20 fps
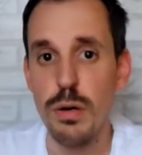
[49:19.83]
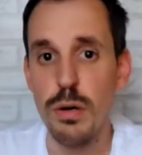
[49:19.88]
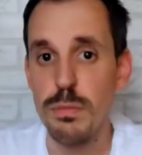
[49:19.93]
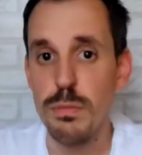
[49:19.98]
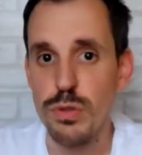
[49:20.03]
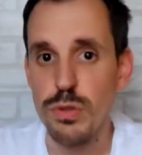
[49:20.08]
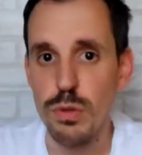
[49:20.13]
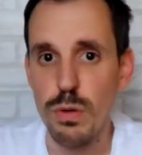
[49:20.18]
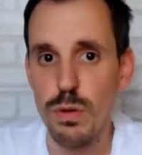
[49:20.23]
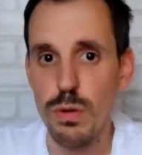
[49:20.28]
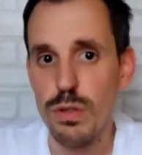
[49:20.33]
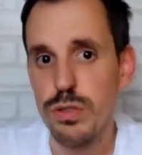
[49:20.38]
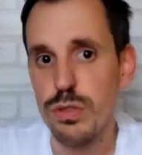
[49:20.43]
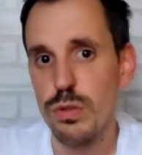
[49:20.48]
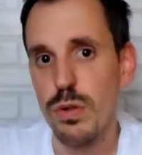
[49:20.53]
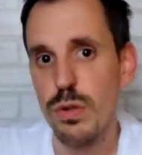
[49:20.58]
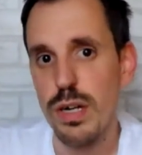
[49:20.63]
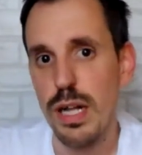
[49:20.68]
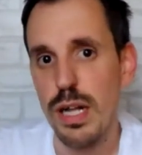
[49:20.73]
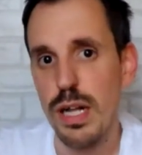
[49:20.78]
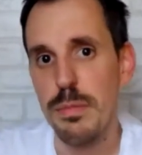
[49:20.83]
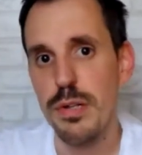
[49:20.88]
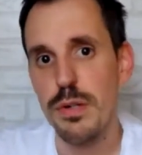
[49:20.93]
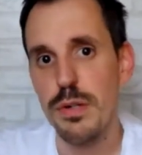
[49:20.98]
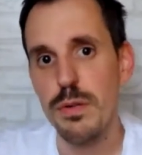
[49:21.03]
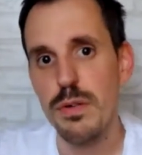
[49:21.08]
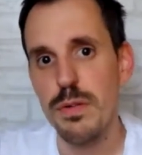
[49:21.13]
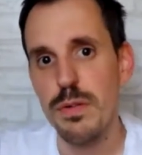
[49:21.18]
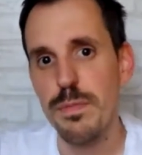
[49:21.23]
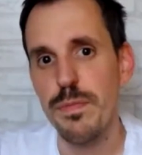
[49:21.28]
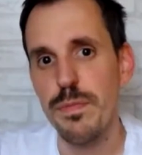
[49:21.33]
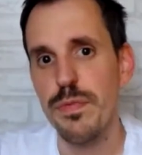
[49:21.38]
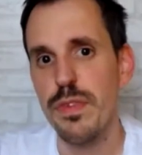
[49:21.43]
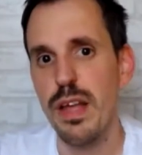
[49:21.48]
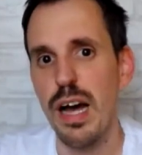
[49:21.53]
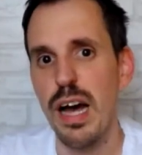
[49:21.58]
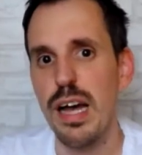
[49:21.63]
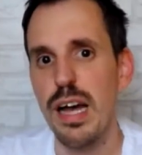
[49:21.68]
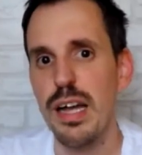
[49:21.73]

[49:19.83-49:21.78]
tools to help you. I